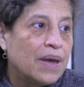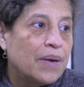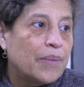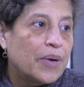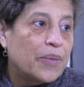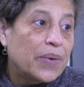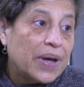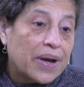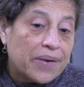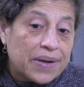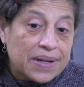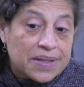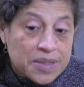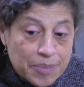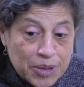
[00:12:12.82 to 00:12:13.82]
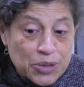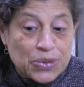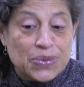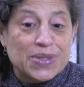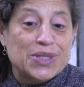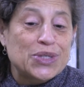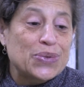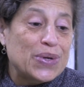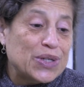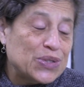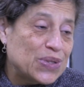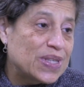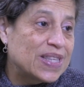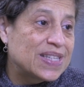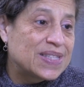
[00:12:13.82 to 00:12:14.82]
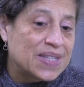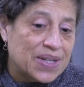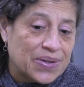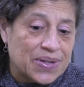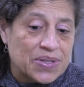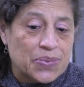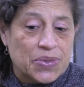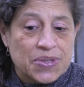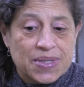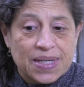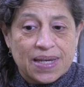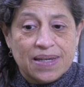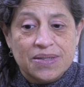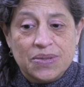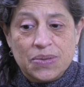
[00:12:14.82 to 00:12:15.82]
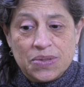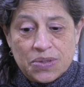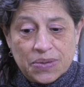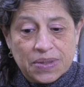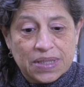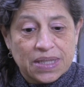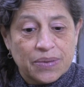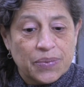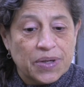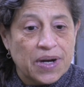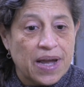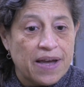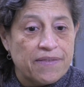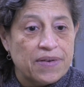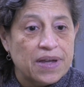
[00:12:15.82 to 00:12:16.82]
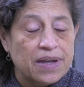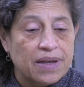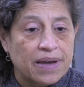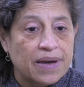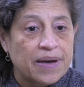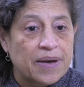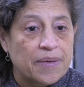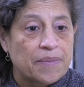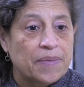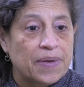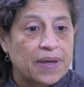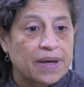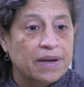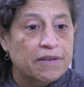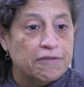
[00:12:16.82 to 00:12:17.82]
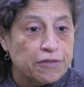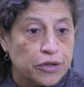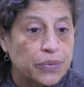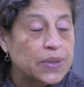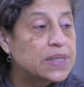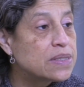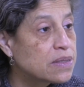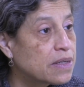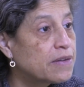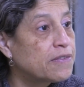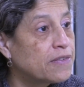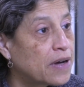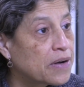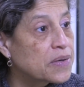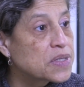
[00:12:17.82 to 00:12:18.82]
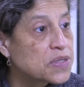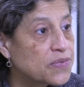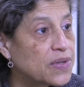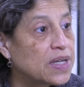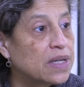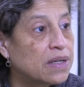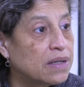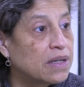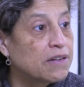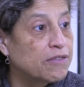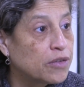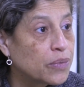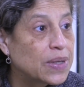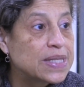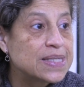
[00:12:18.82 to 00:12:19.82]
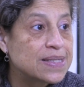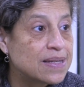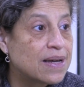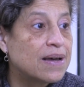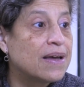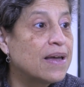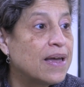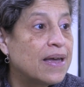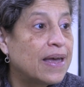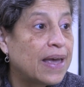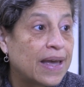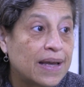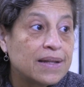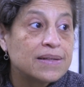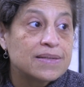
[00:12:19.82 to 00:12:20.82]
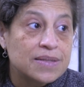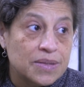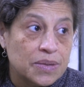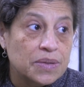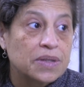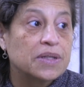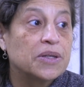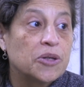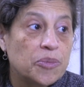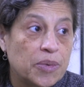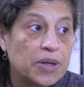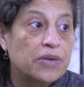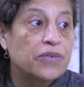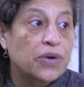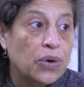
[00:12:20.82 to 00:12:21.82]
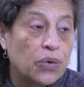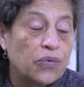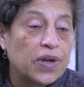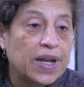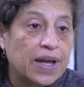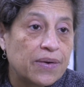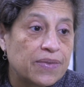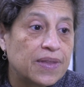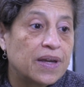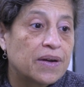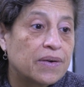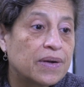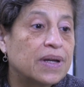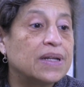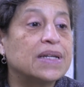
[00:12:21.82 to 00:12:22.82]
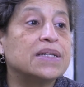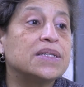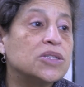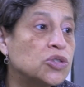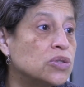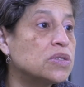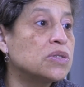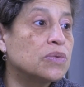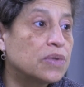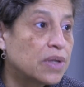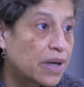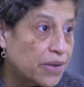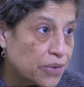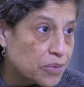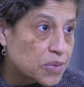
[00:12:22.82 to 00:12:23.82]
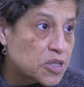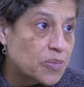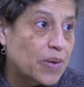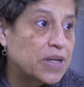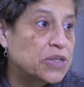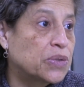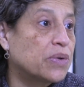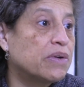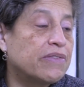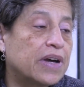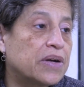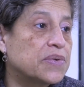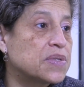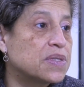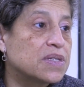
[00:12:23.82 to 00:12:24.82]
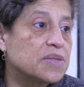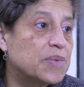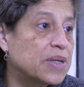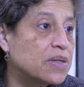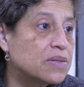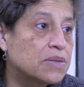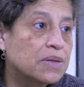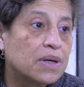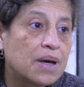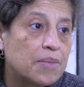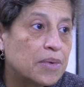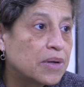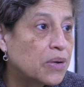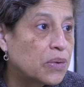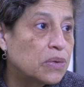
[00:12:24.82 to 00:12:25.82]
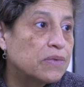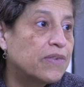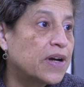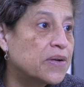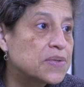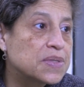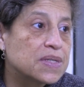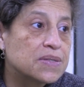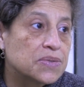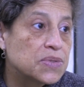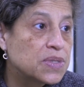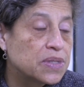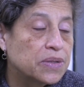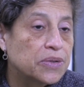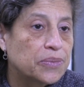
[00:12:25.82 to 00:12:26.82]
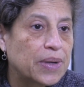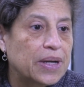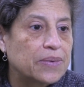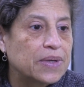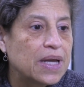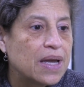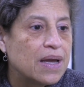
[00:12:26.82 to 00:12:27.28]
Well, we are in a special situation this year, as we're saying. So certainly, we're having um, a confluence of RSV, influenza, and still a little COVID. bit of COVID out there, in addition to the other respiratory viruses, right. because the common cold viruses are still around.